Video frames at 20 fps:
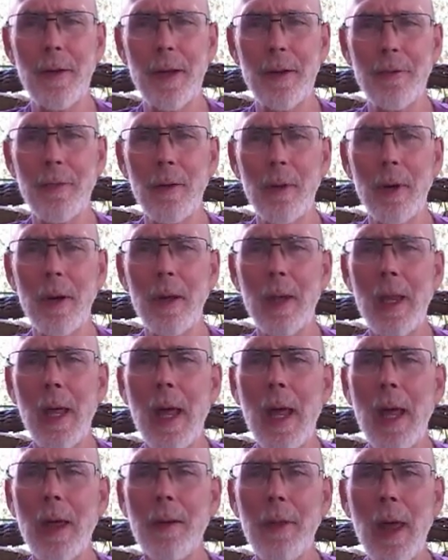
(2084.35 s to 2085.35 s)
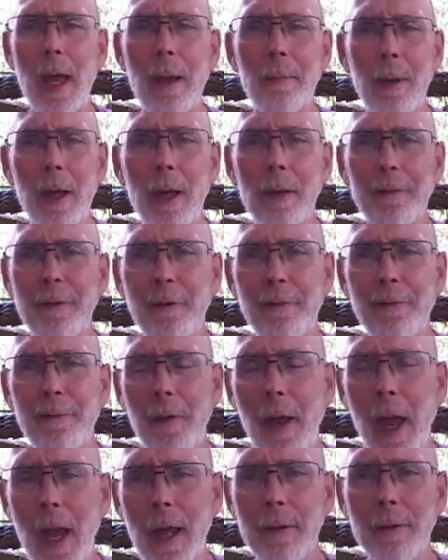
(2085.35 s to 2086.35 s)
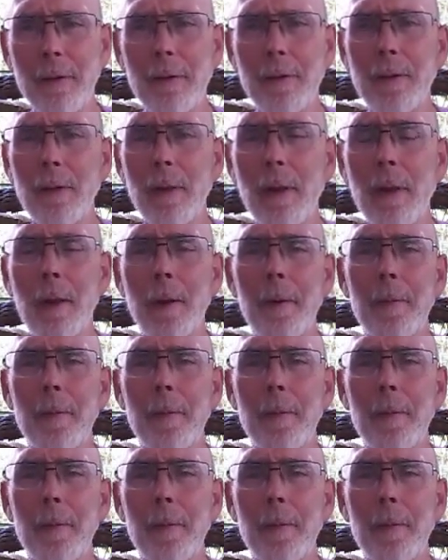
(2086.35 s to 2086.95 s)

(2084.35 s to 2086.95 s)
Israel, they built a fence,